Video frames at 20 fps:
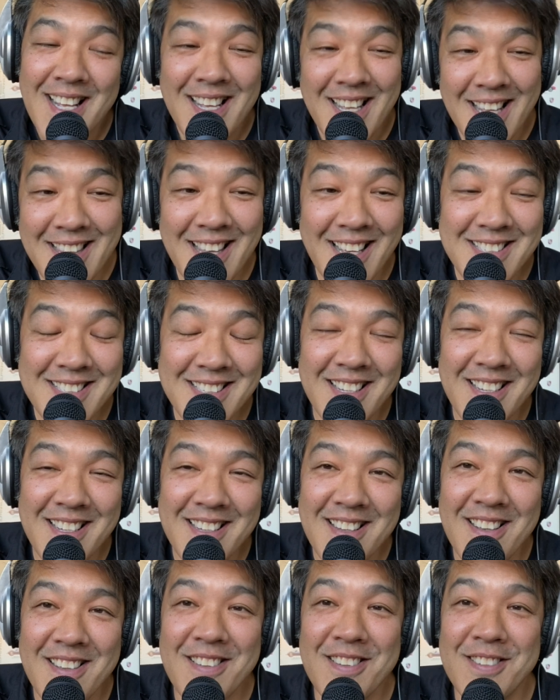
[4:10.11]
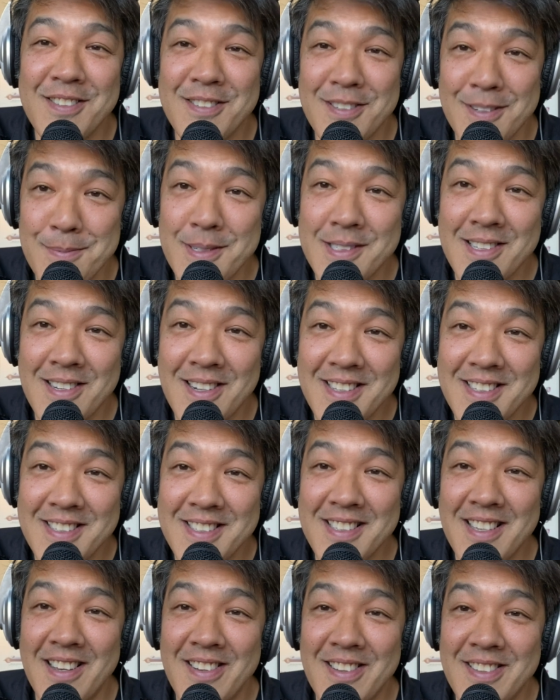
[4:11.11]
and next thing you know, your
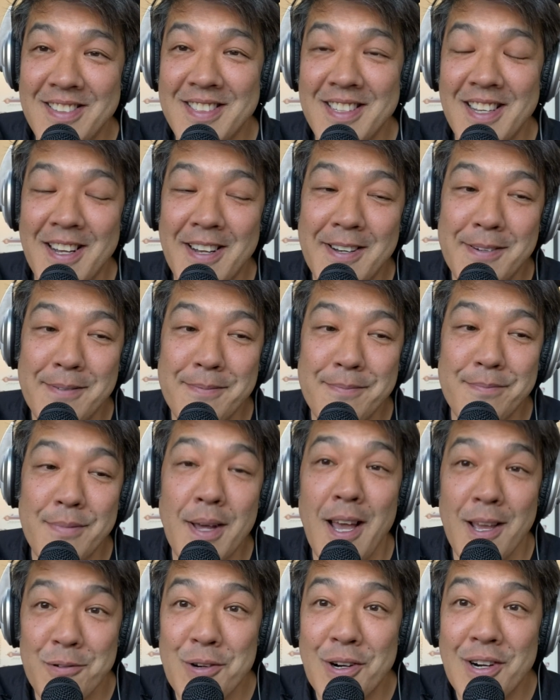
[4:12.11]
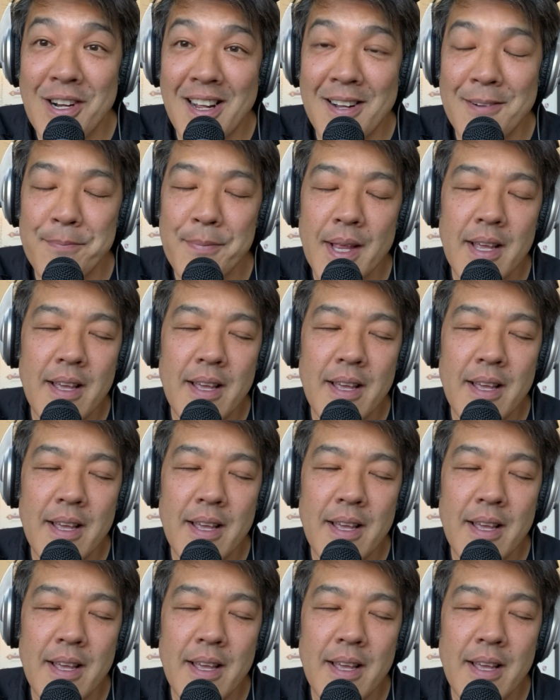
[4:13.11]
dermatitis goes um, haywire.